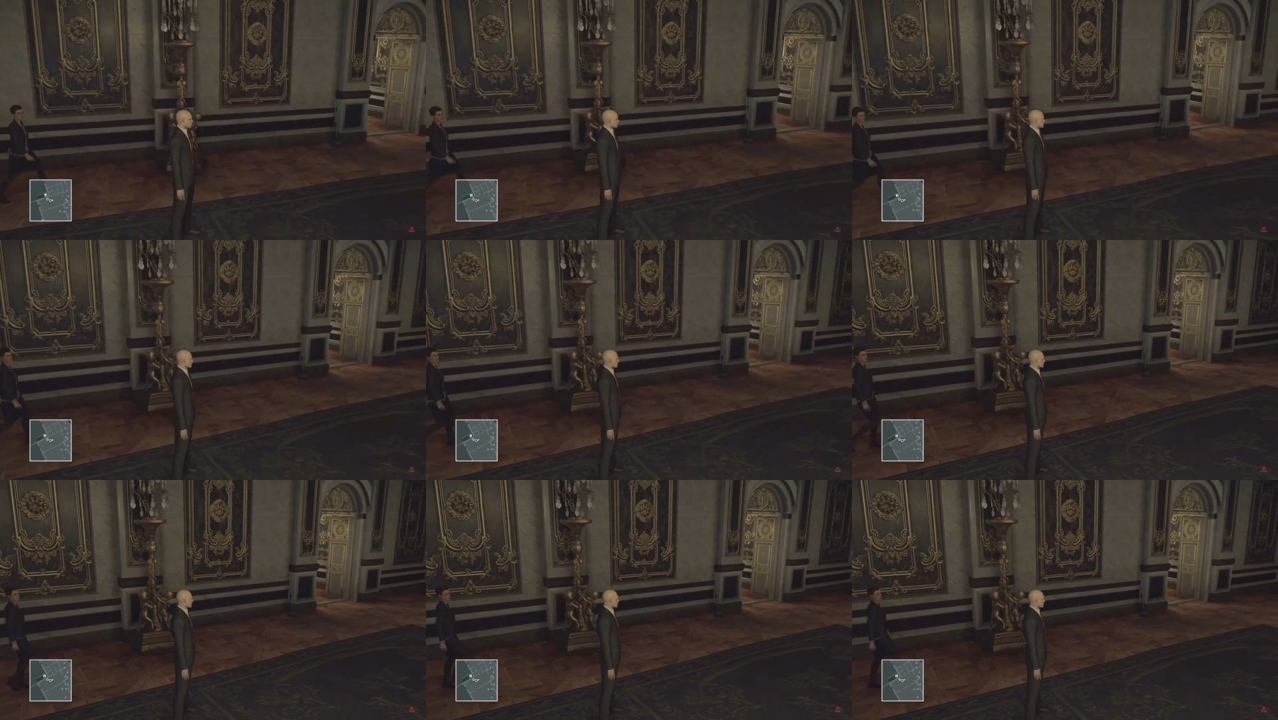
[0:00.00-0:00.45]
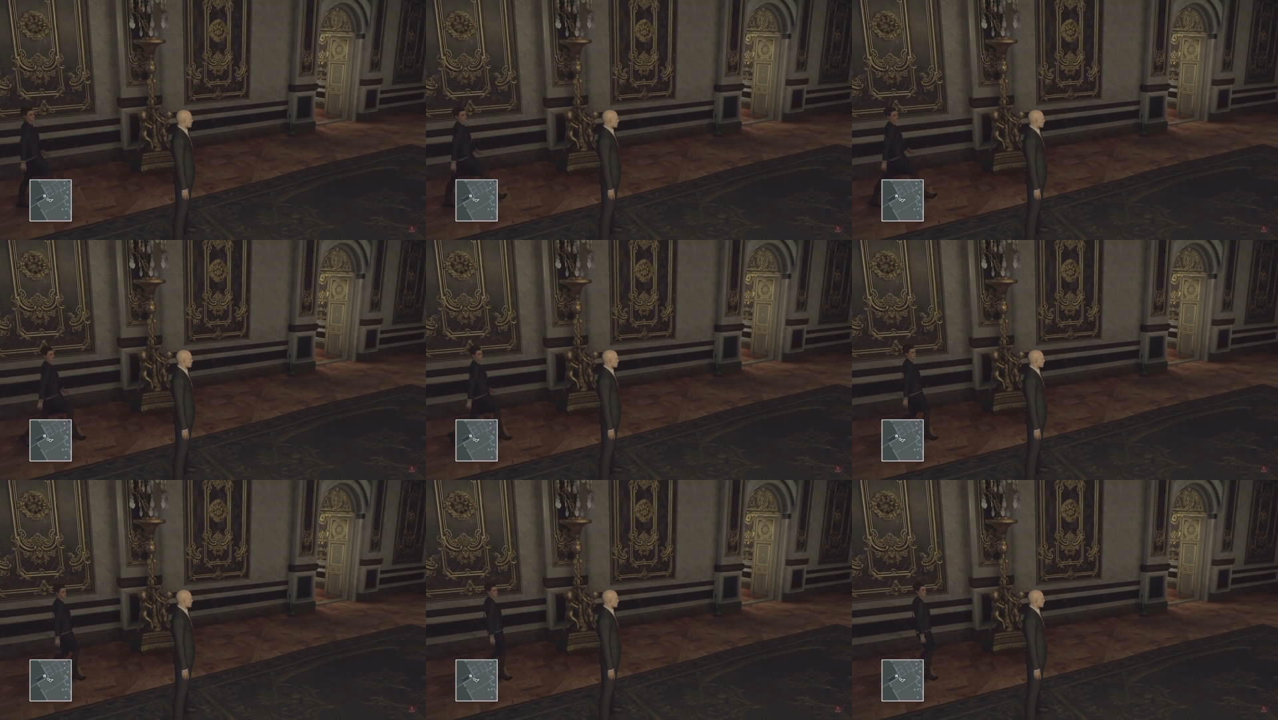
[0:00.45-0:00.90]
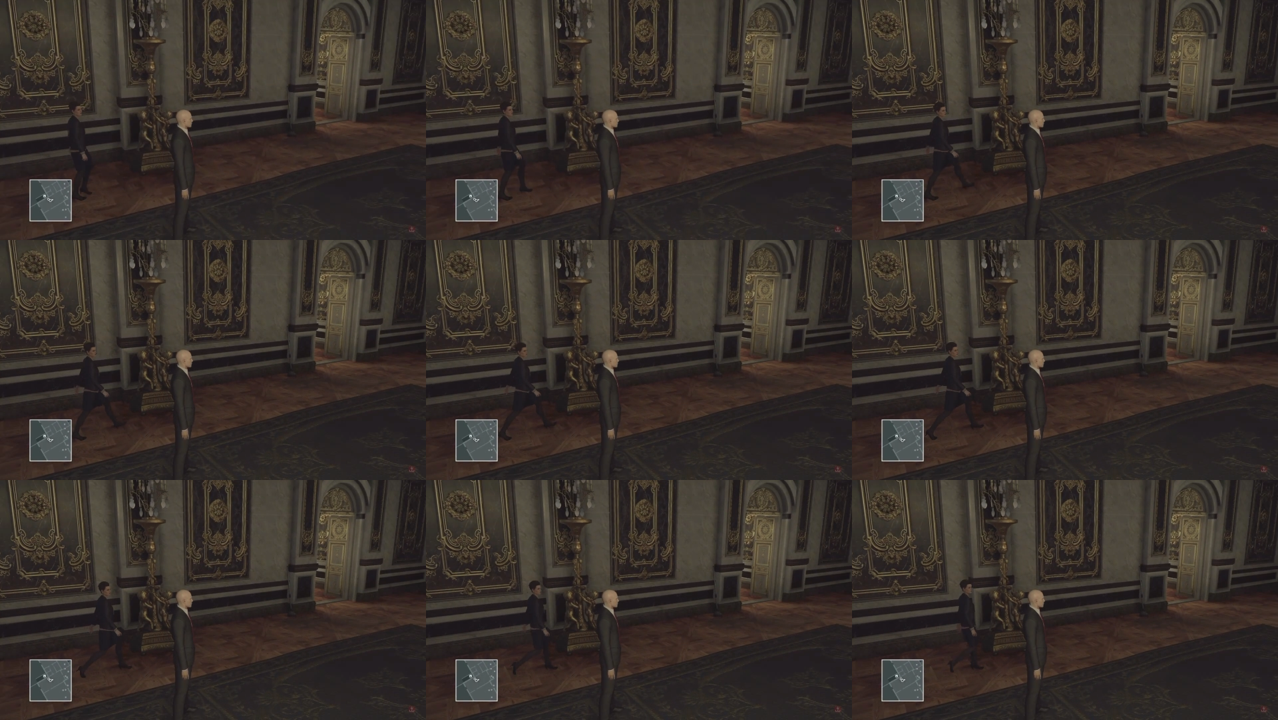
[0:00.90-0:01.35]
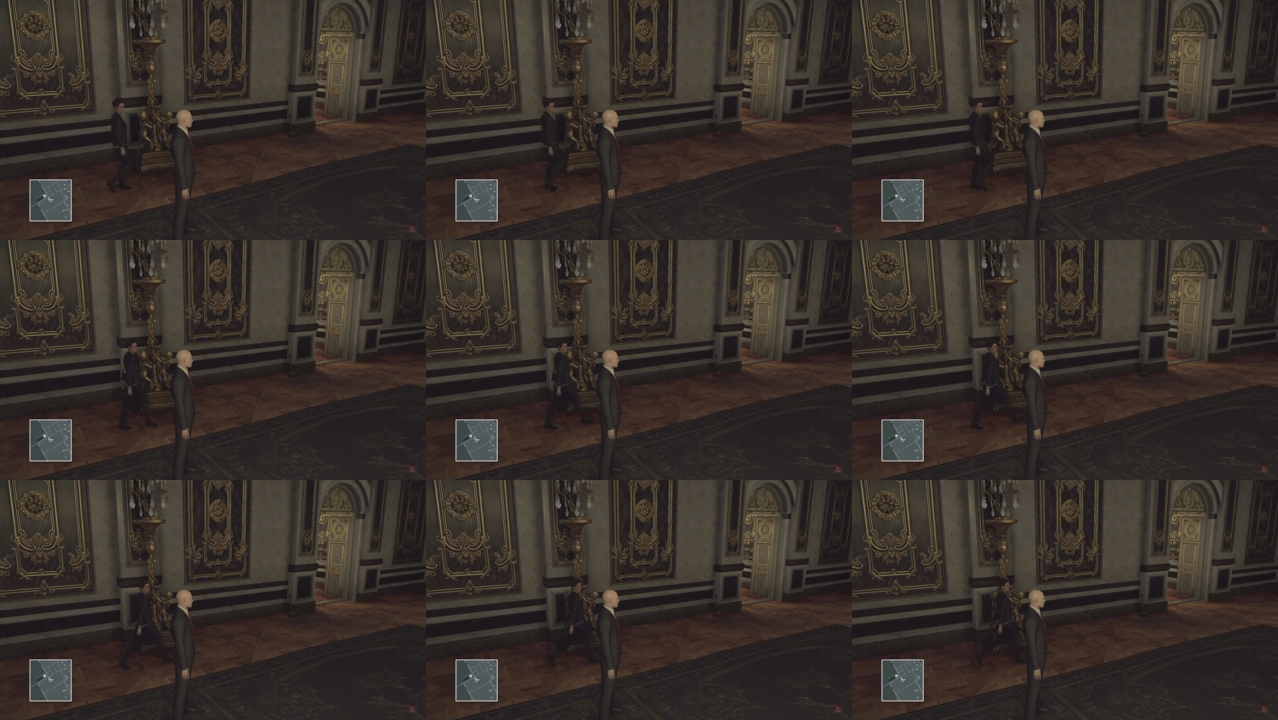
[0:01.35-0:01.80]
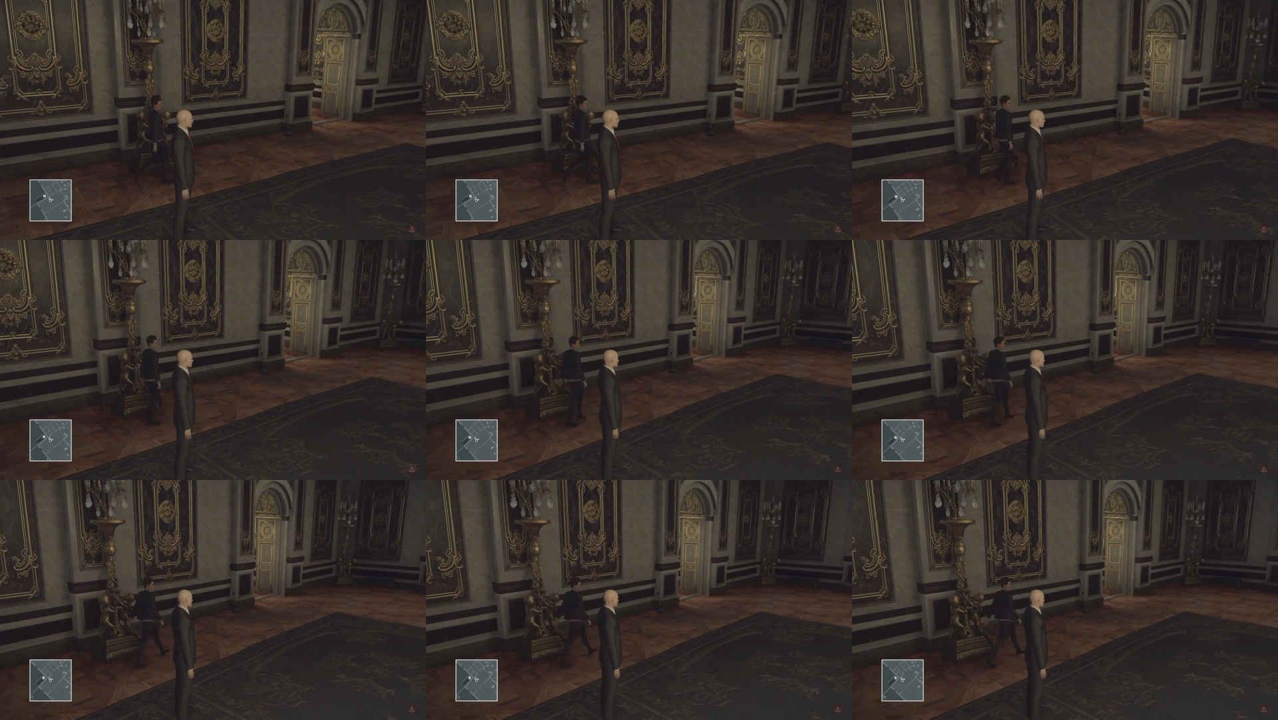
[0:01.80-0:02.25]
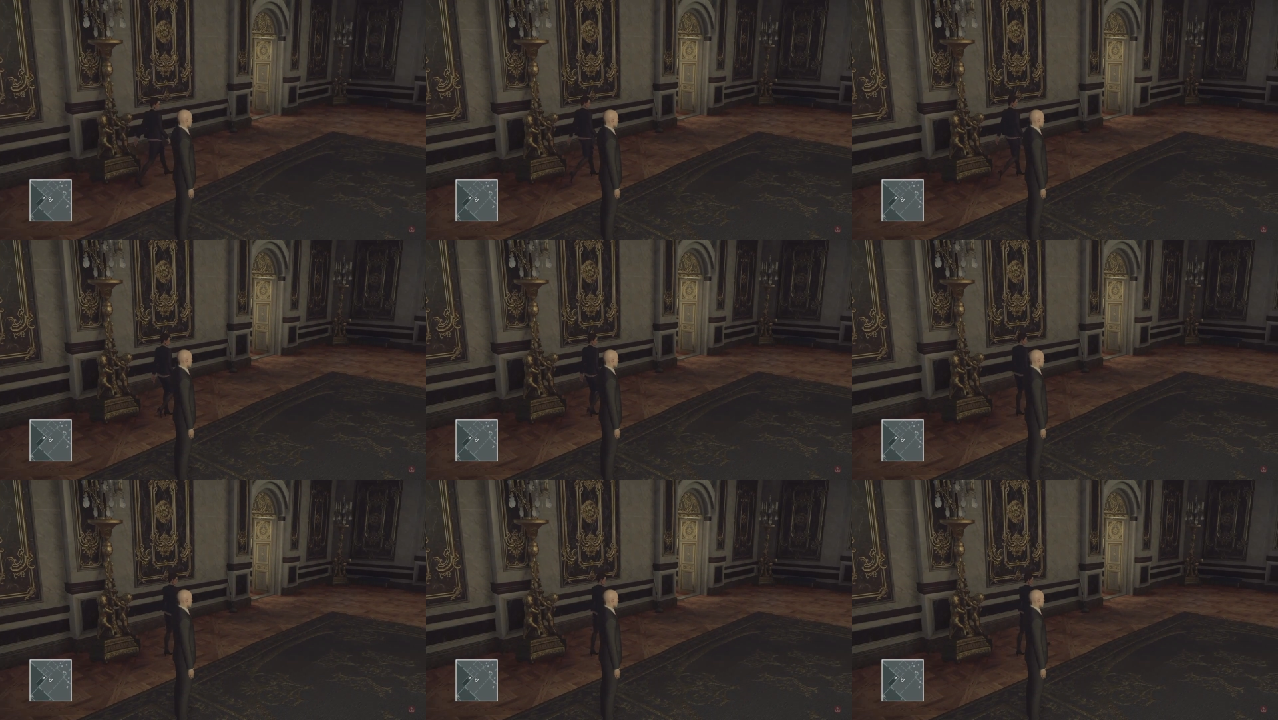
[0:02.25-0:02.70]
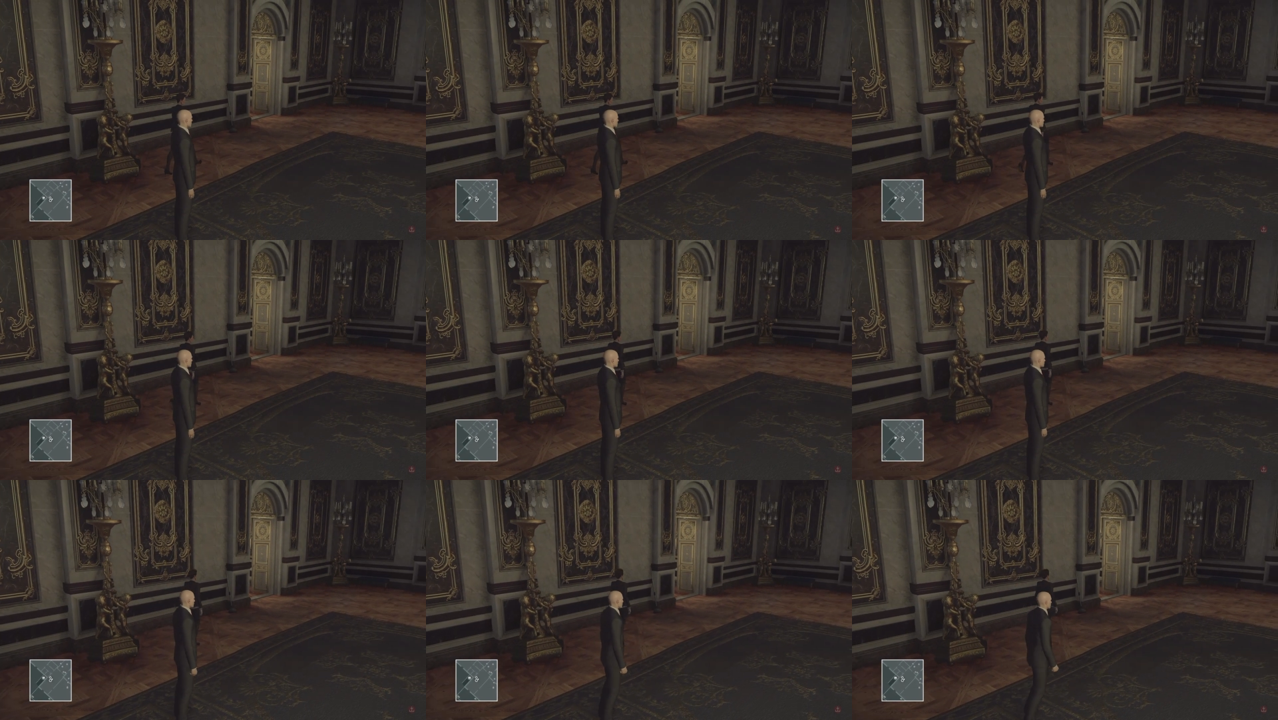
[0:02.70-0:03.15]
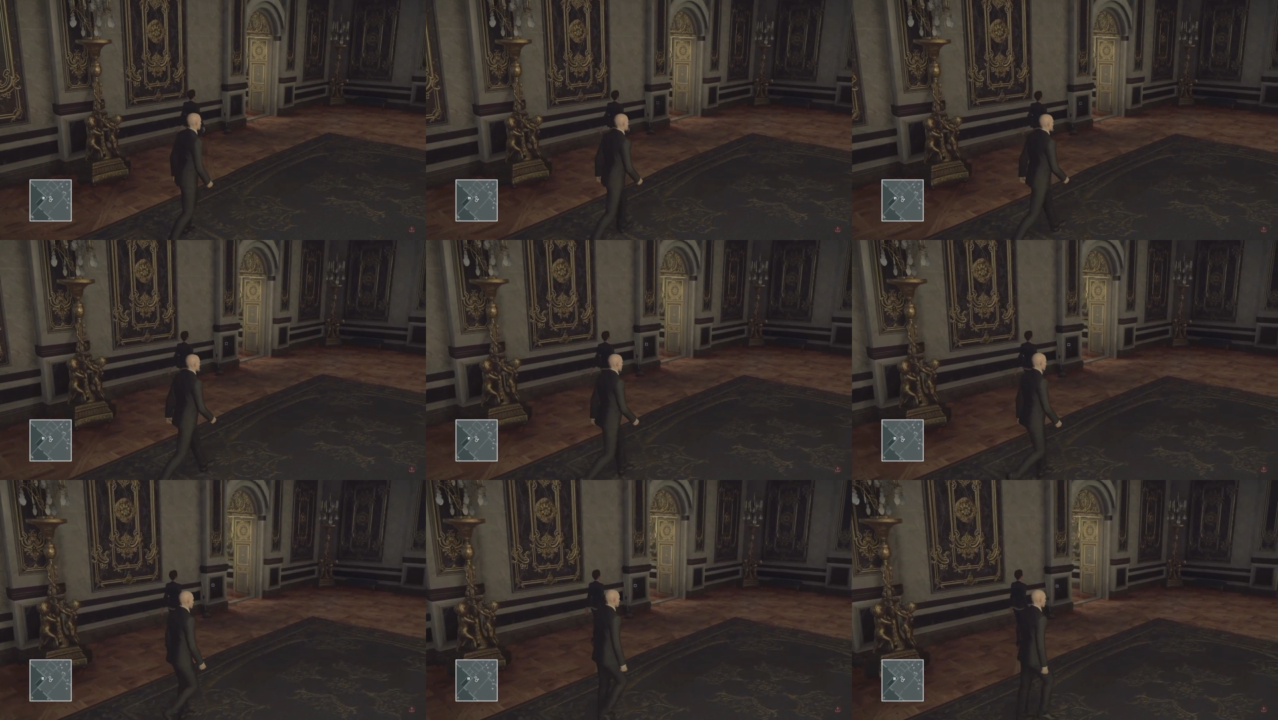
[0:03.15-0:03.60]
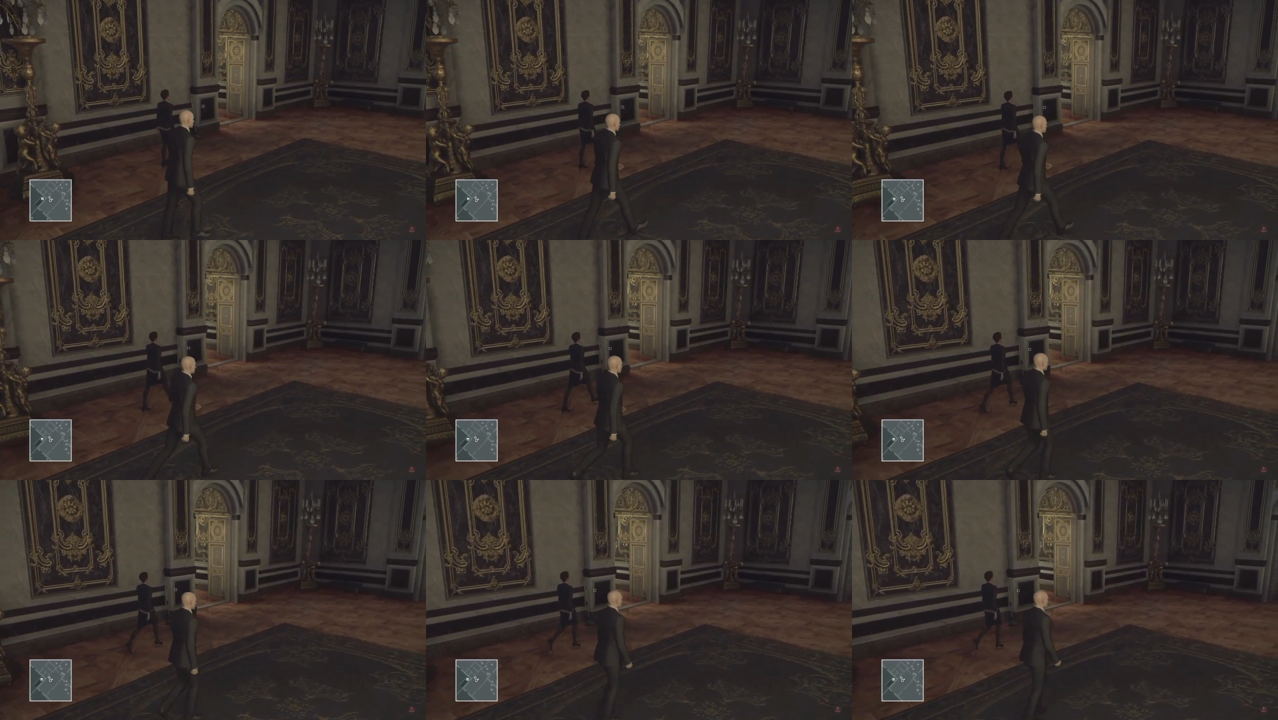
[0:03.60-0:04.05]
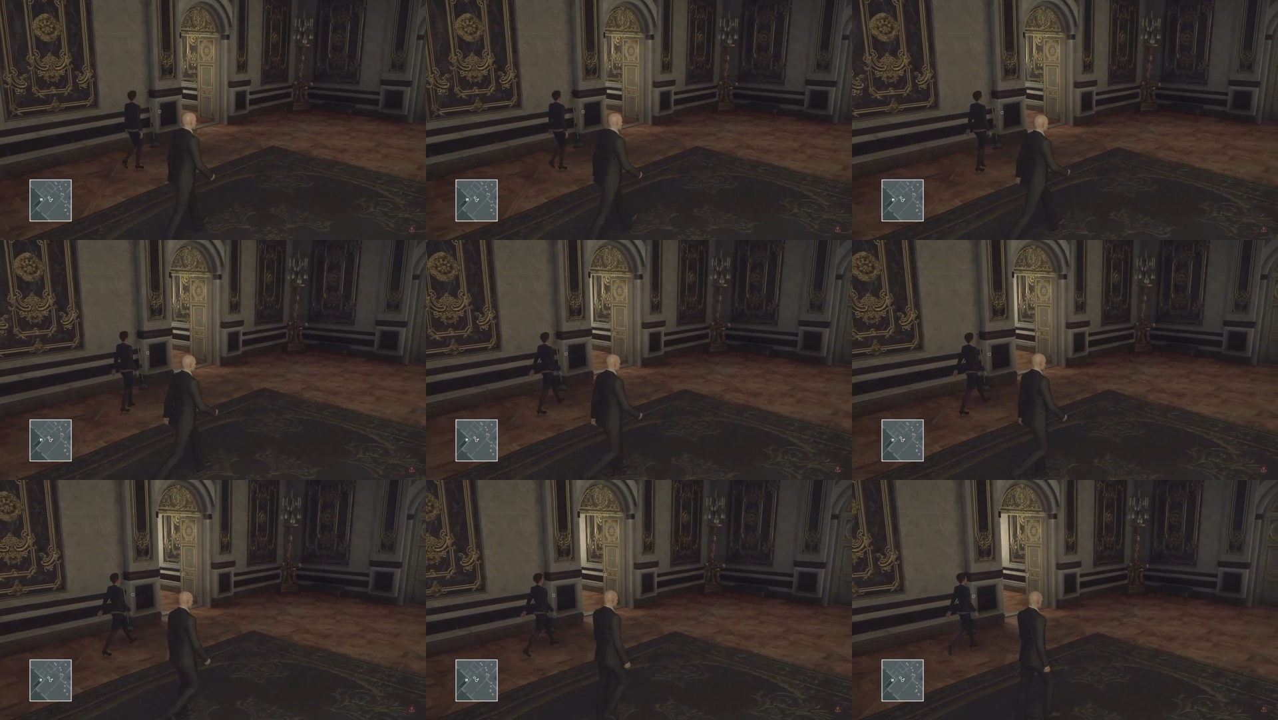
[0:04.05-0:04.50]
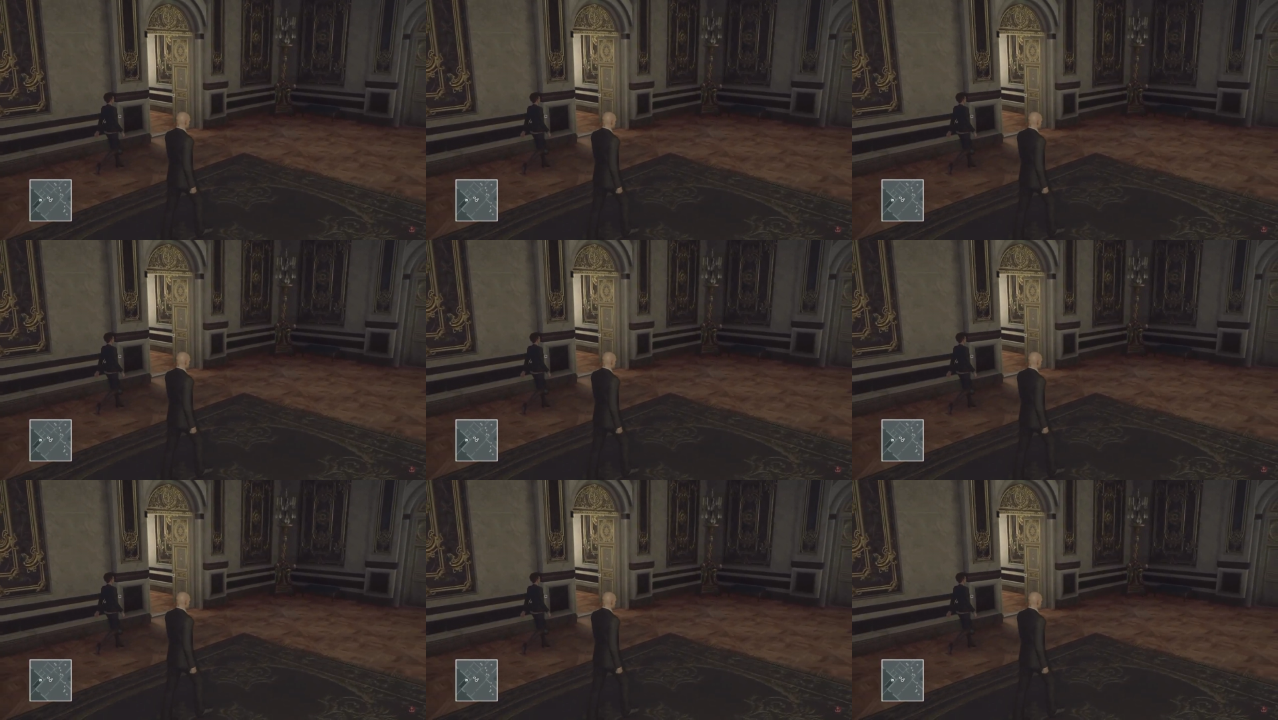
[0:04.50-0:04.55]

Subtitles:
Nobody's mouth can be seen.